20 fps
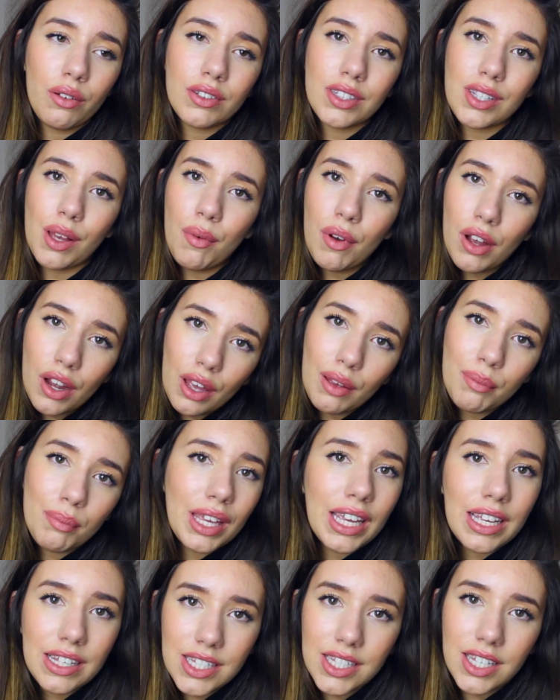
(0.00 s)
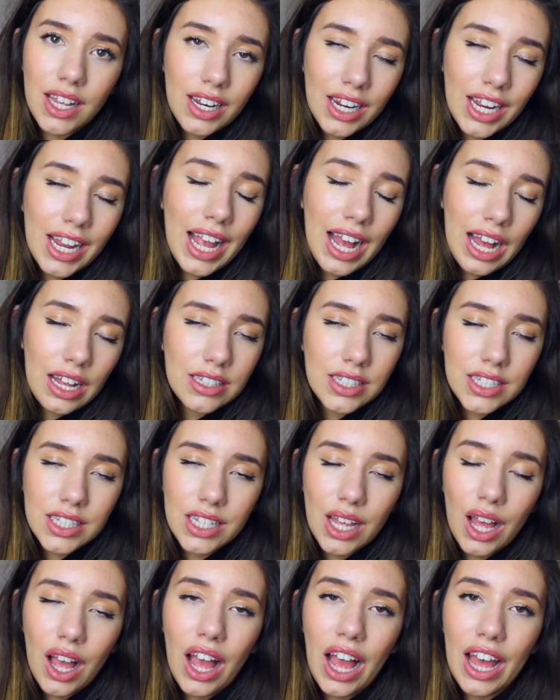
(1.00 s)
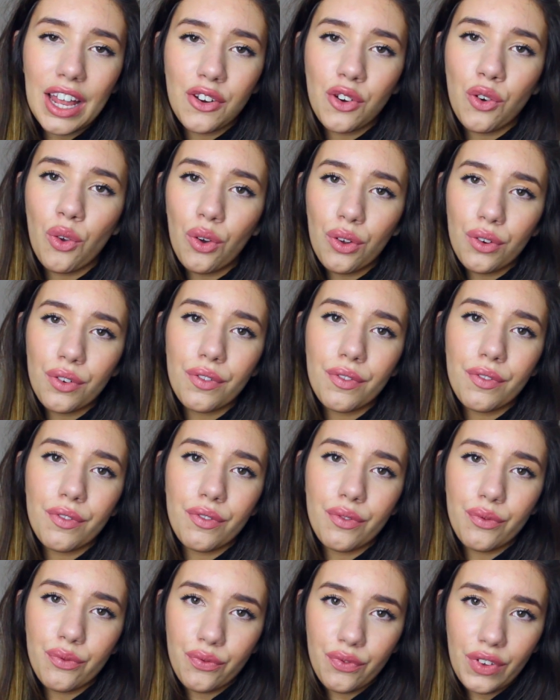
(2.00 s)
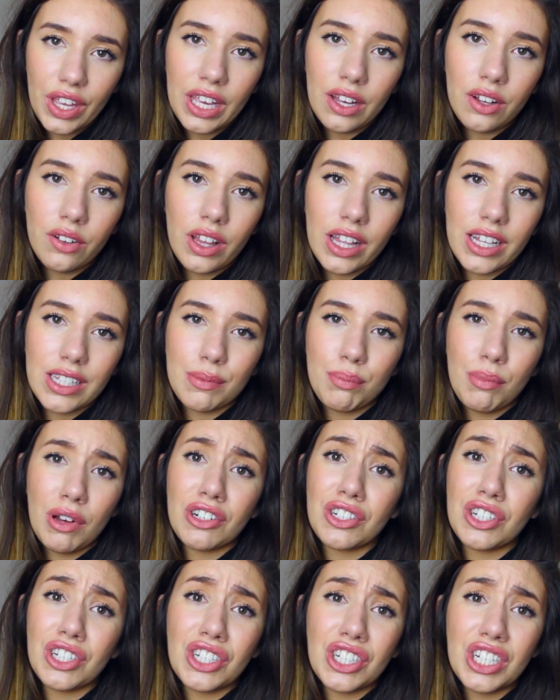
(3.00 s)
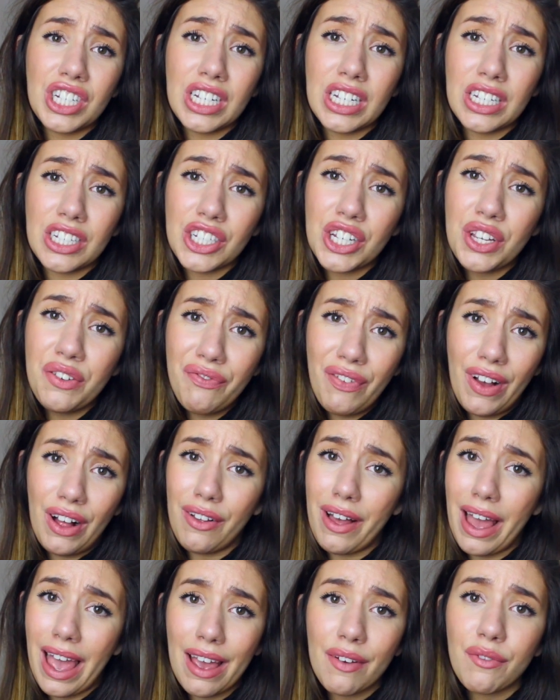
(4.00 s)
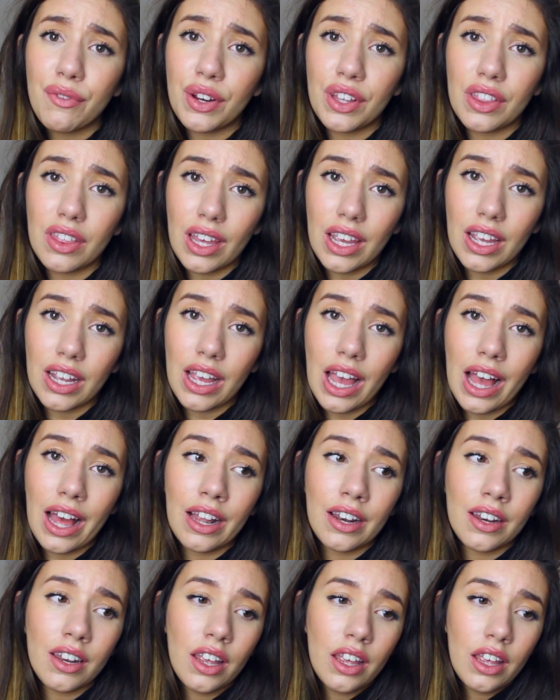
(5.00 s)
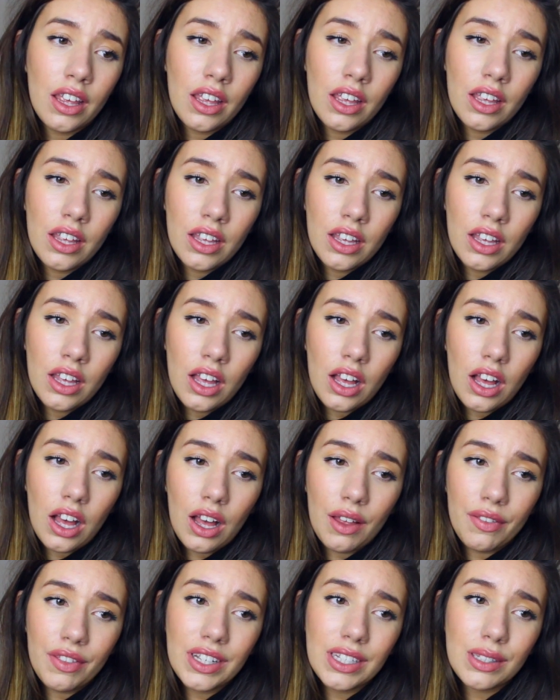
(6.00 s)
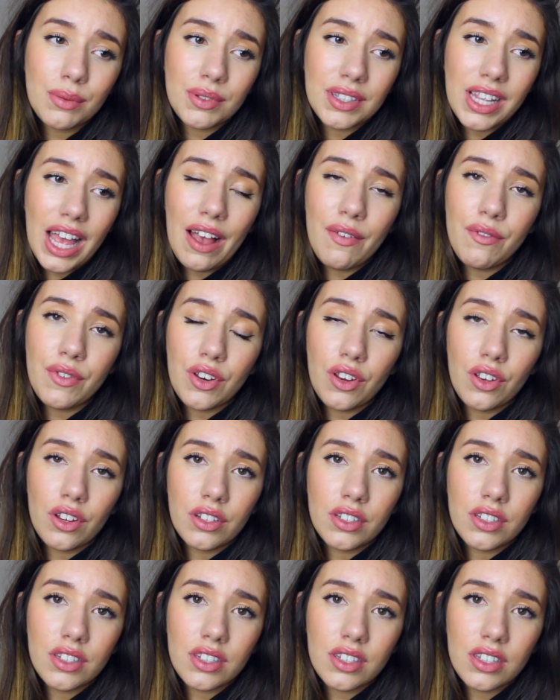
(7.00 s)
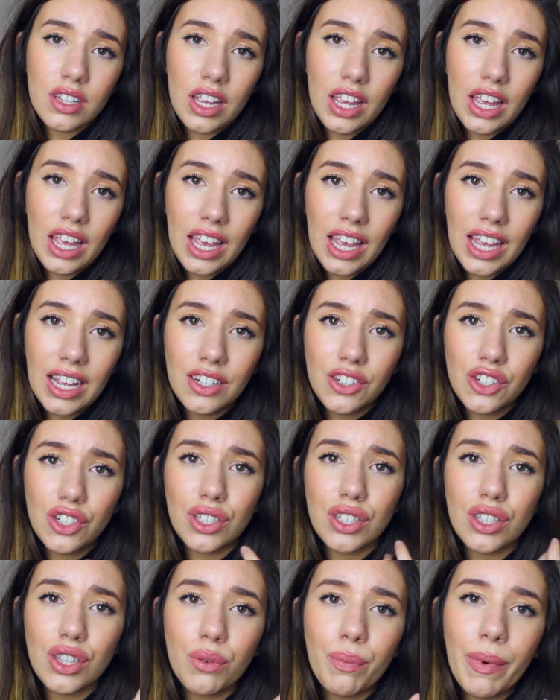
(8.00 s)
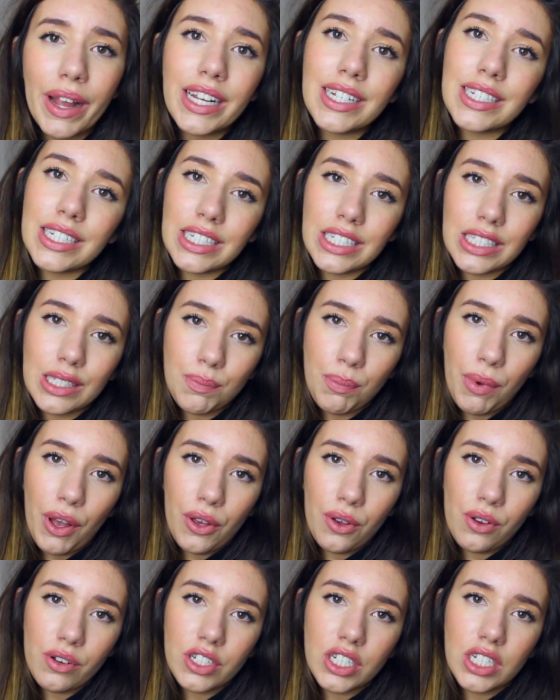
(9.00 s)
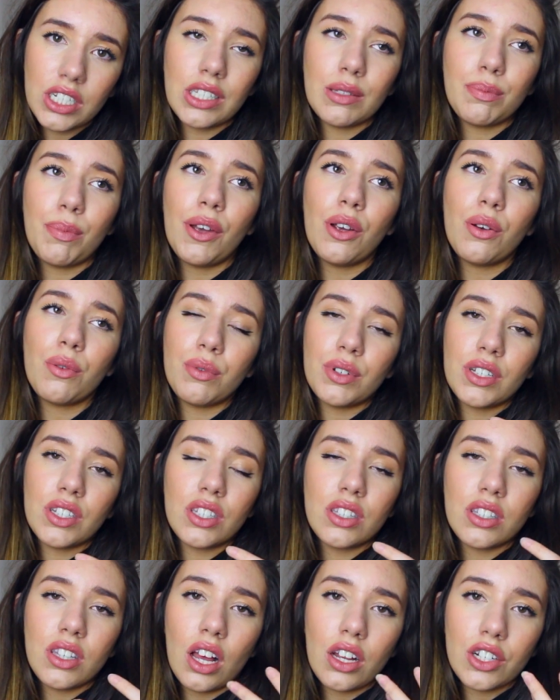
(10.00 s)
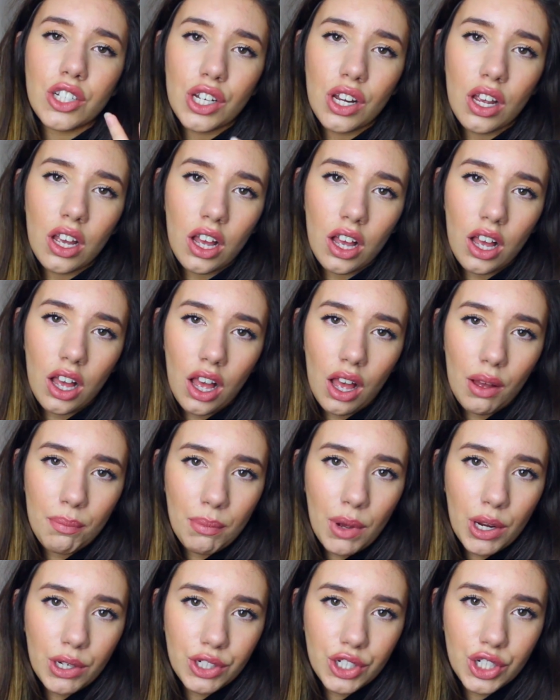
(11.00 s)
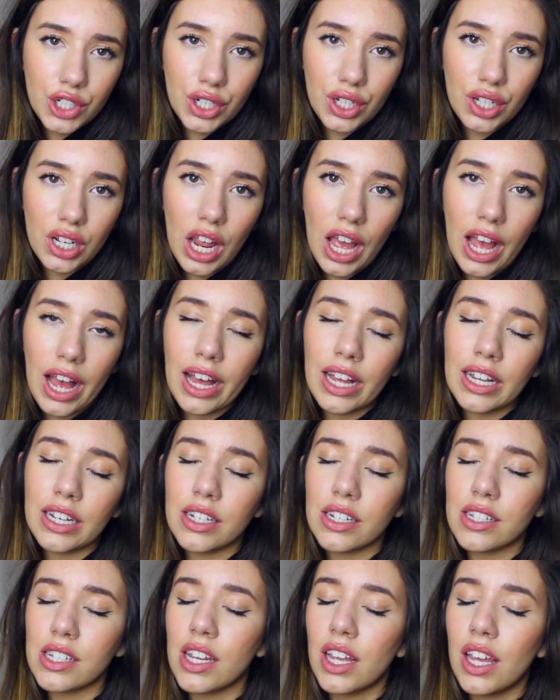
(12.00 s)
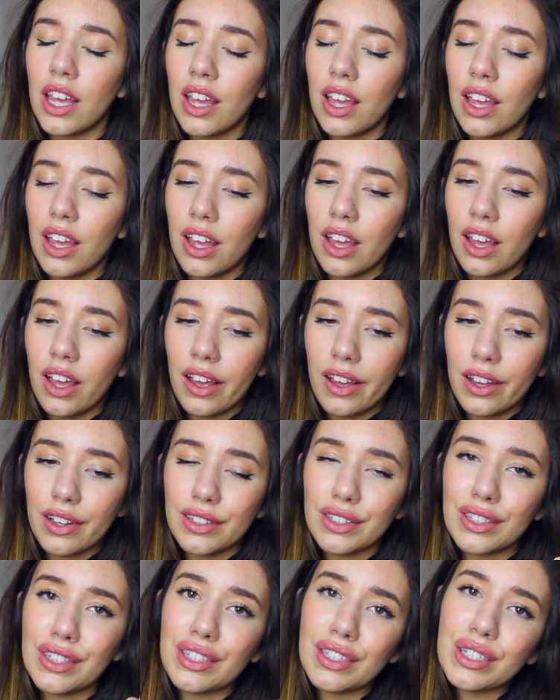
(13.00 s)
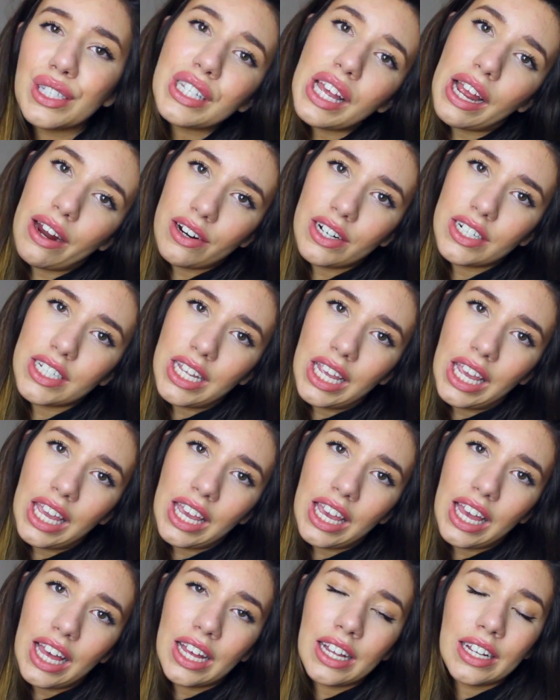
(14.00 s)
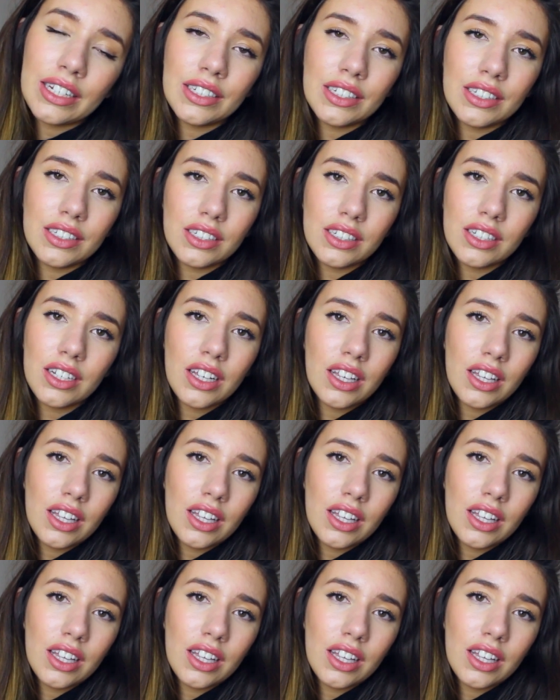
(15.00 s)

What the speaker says: someone can be a sun in Cancer and not feel as much as she did. She felt everything, and this was evidence in just the way she spoke. She spoke with such emotion and sincerity, and